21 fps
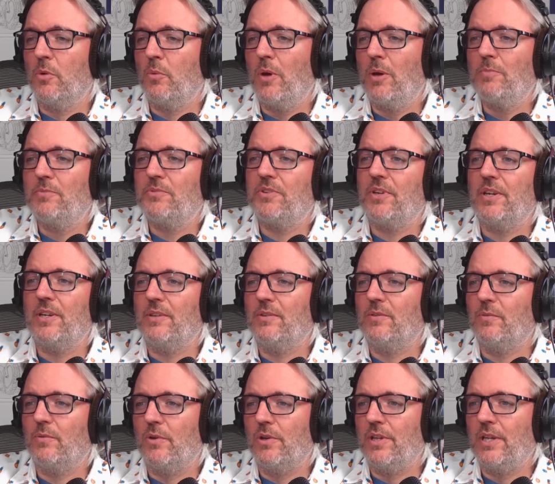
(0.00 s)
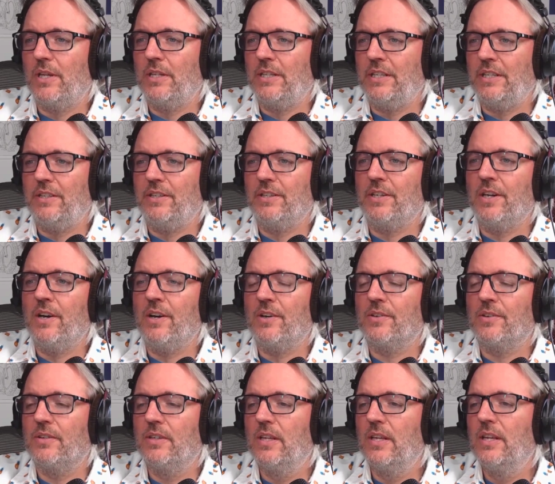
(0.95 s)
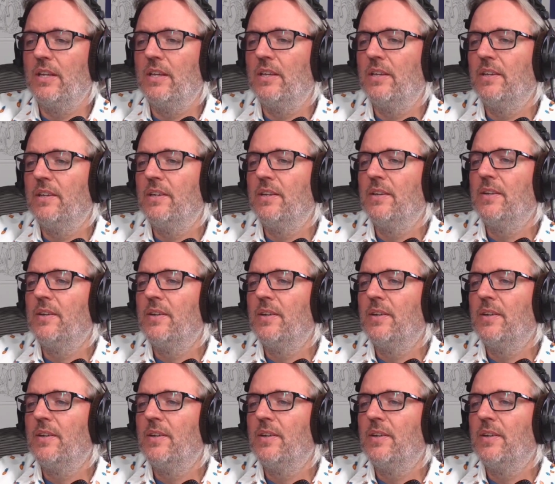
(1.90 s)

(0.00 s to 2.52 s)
the website where they need to go. Okay,